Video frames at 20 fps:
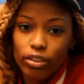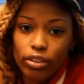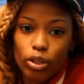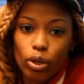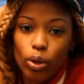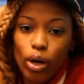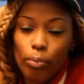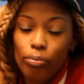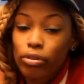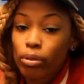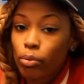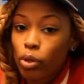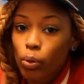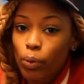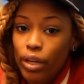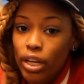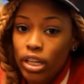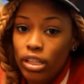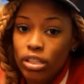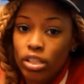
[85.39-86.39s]
You know, I'm from
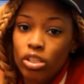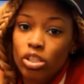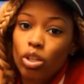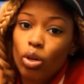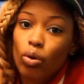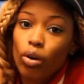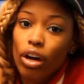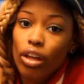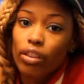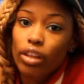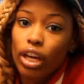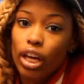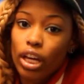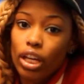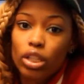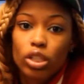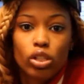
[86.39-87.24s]
Queens and so are they.